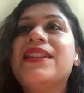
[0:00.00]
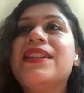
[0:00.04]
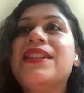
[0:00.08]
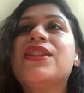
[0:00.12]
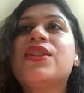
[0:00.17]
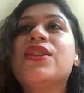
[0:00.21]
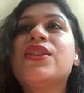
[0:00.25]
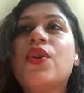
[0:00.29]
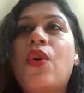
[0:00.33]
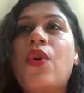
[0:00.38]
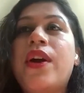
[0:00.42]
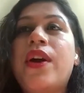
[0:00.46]
its
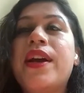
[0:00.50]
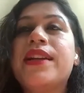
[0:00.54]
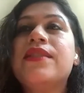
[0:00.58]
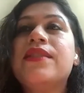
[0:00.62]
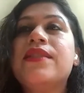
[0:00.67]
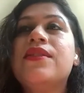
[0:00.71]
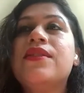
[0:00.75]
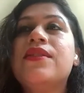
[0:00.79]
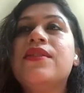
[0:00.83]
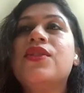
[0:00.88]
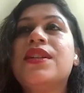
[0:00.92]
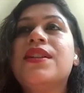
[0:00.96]

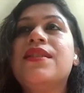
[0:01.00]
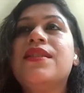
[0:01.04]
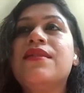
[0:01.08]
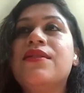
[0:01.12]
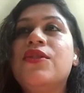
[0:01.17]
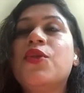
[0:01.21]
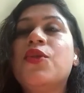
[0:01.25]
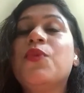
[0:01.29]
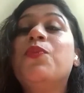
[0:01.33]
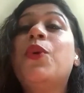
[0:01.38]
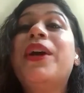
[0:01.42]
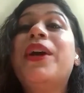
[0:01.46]
coins to
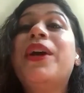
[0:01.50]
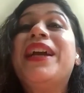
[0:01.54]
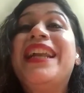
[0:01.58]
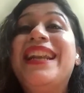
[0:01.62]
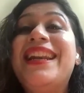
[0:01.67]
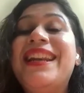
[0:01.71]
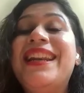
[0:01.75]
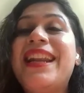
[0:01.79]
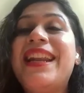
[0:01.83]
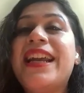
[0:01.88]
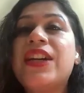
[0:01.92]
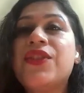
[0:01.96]
consume more
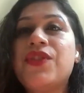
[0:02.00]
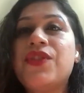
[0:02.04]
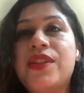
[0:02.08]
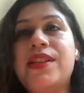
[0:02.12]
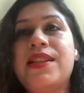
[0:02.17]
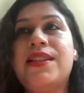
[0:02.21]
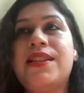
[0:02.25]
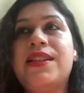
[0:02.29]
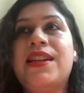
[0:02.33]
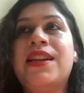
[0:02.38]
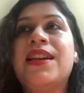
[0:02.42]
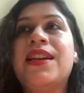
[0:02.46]

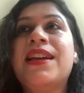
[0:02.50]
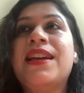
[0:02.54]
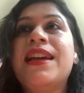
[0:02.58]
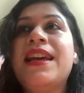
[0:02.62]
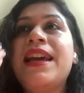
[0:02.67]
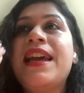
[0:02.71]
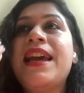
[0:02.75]
electricity